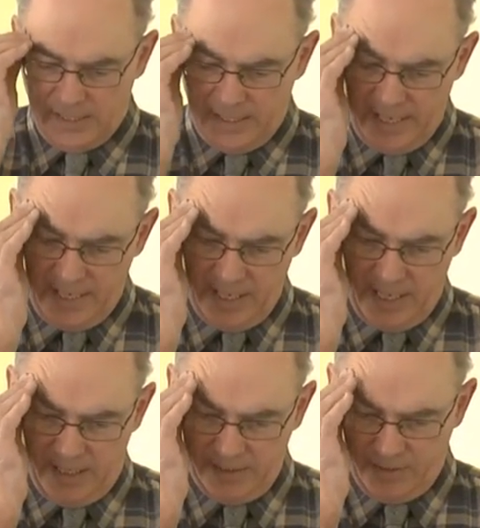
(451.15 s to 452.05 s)
They
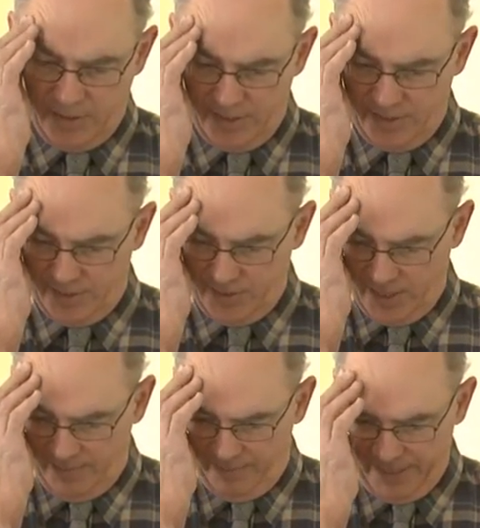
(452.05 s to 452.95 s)
ask Jesus
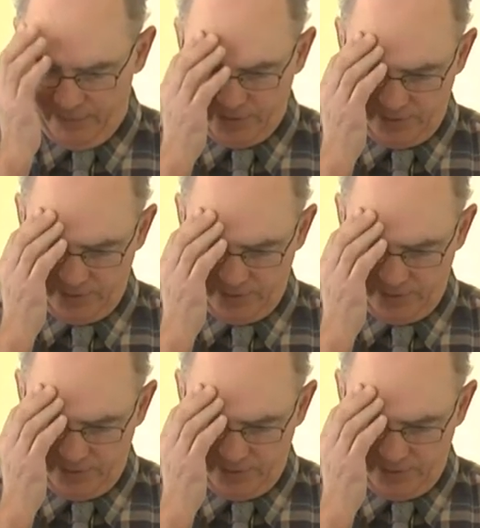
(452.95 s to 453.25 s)
about